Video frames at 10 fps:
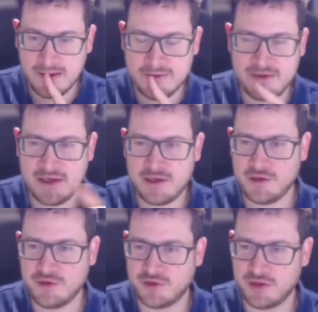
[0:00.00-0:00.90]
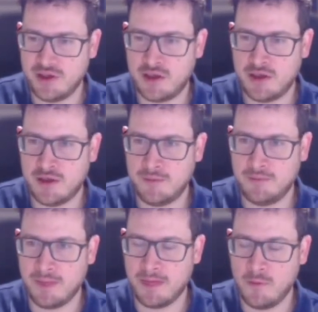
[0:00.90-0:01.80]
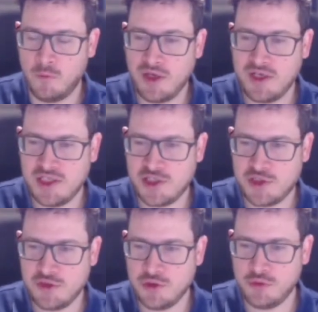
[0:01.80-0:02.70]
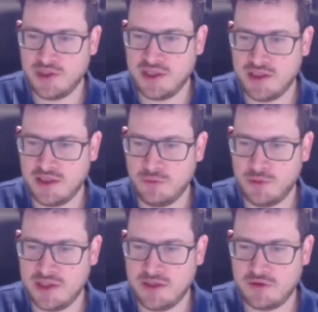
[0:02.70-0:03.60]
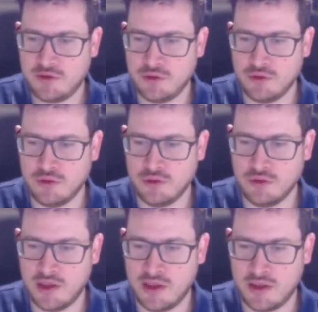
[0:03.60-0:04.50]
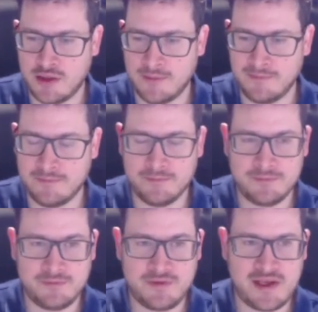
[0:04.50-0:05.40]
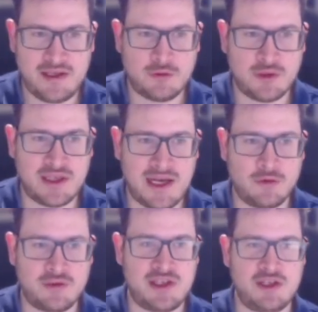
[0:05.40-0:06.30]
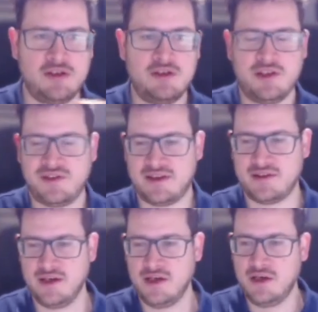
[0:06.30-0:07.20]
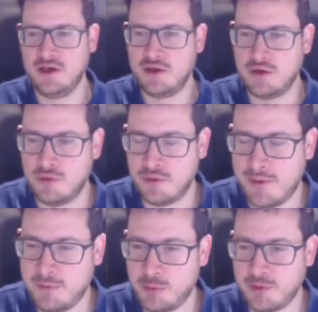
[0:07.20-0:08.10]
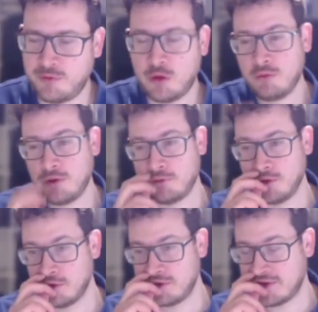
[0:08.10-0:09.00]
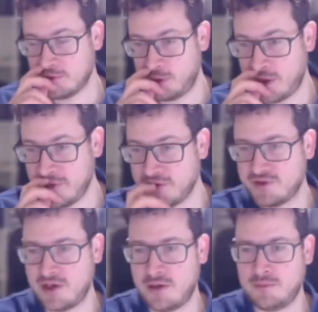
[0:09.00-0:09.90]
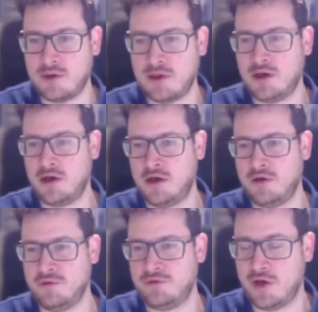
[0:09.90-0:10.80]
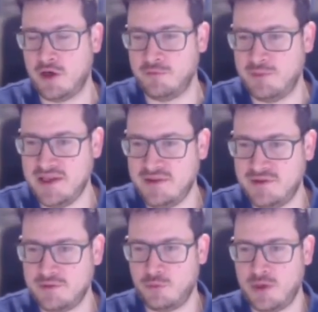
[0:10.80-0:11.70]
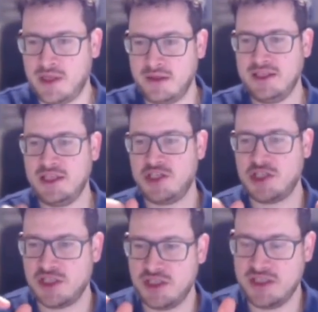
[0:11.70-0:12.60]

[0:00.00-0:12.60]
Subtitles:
There's one issue we need to take into account here, is that, remember before when we looked at the private sum of bits, well, each